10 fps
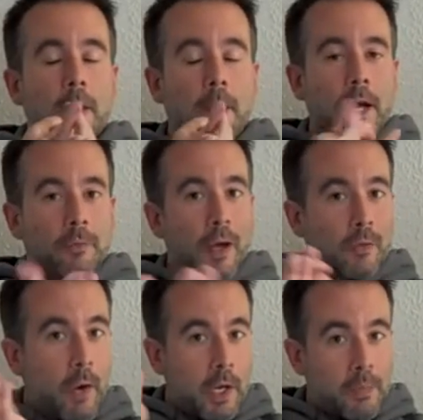Xbox
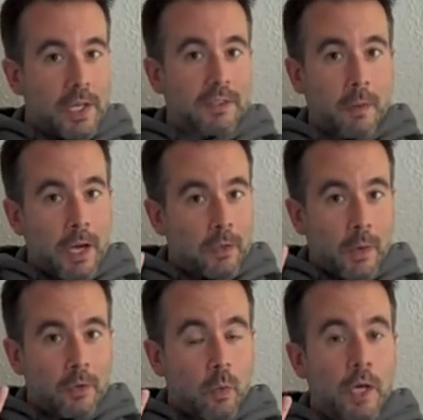Marketplace on my
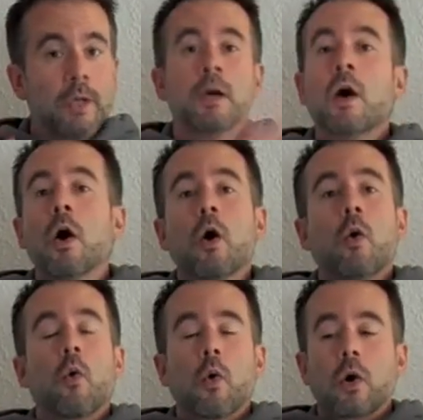Xbox One,
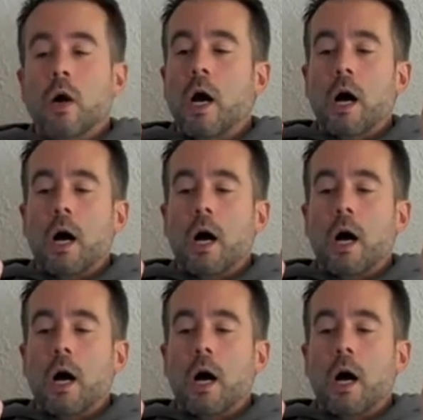or